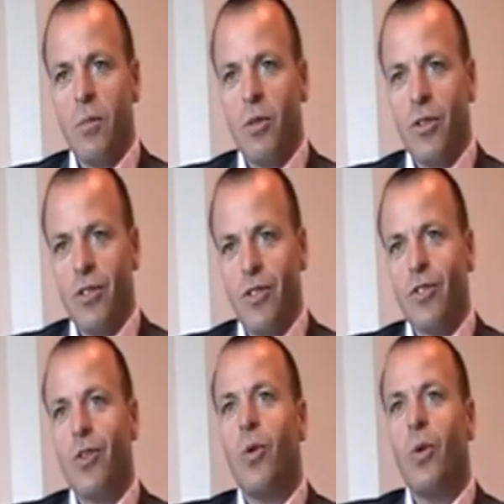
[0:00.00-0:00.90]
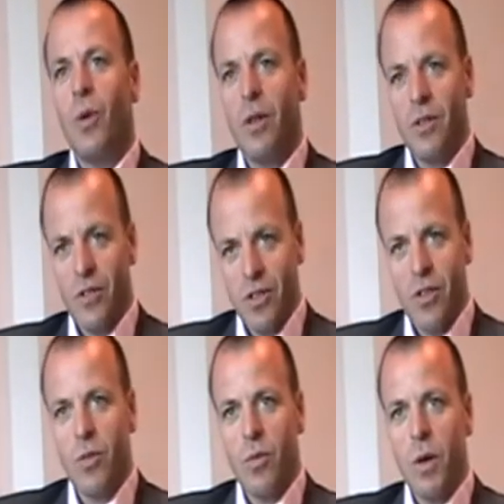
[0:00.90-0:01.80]
the boys at school and
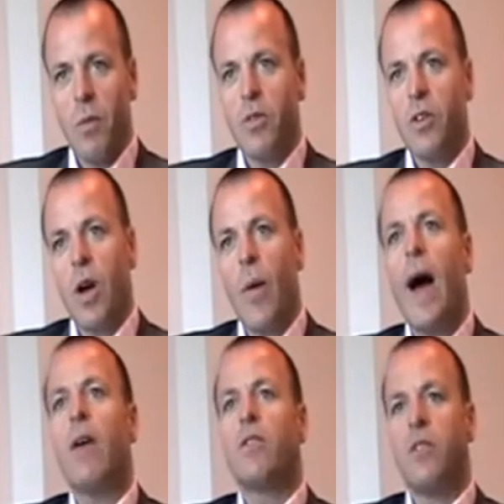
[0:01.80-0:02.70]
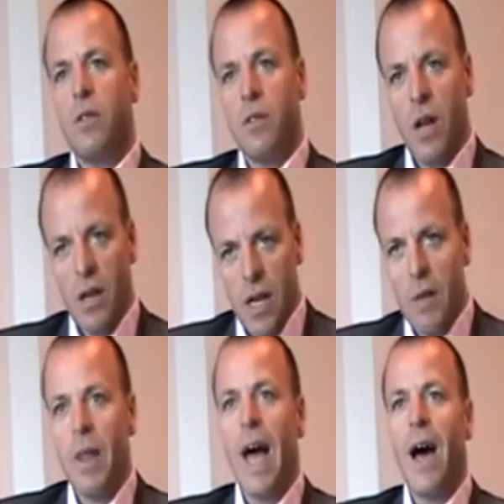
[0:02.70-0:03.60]
still be able to go out and
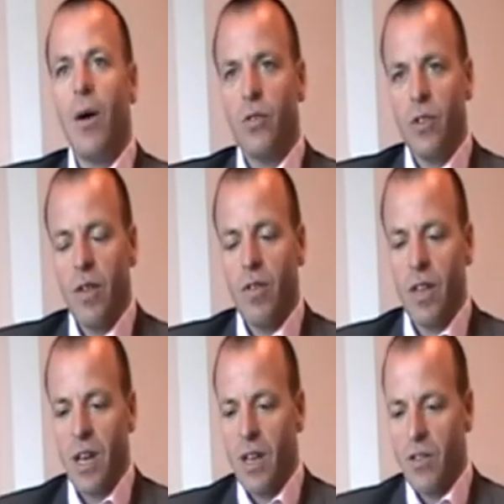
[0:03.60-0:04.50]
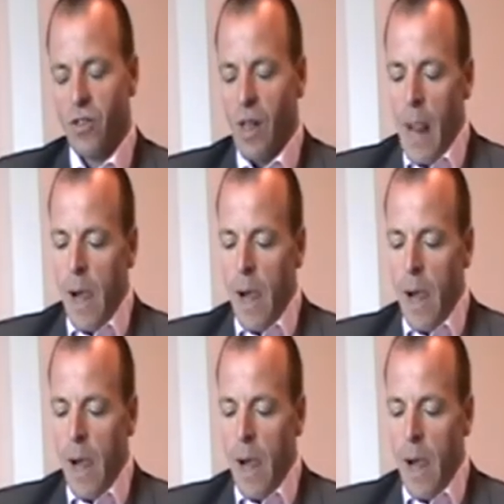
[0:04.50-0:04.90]
keep the house and everything else.